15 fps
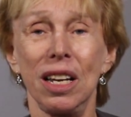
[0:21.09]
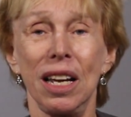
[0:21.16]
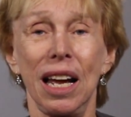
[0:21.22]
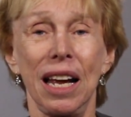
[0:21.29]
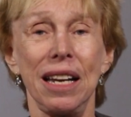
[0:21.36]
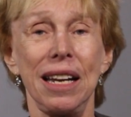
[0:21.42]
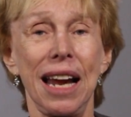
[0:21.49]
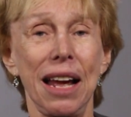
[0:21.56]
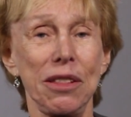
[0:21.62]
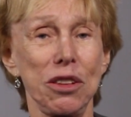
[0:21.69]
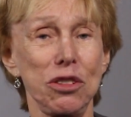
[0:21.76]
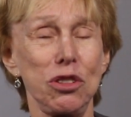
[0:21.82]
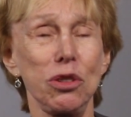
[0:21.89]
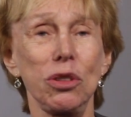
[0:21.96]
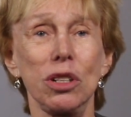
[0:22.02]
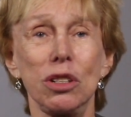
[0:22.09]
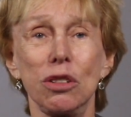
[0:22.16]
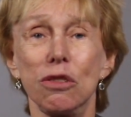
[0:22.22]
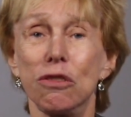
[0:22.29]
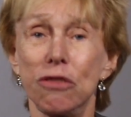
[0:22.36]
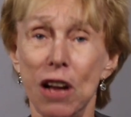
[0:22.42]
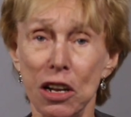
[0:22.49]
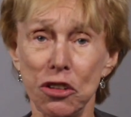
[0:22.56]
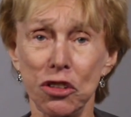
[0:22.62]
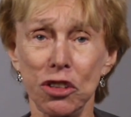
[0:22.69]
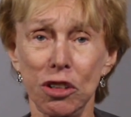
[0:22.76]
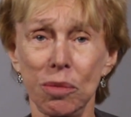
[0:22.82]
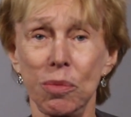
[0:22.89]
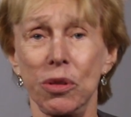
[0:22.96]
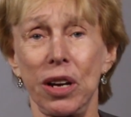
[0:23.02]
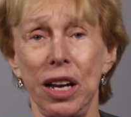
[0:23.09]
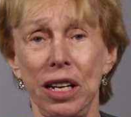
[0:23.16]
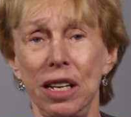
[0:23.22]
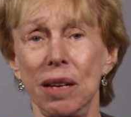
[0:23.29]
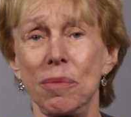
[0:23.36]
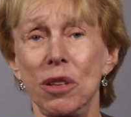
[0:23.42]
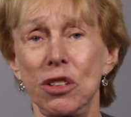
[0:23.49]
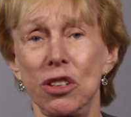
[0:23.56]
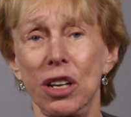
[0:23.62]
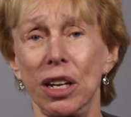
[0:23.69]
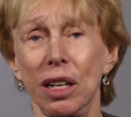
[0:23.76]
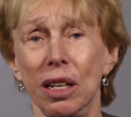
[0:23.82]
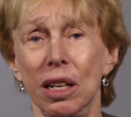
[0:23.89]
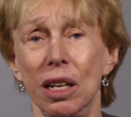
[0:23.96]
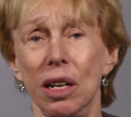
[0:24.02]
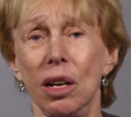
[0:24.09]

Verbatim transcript: and now that you can do functional brain imaging,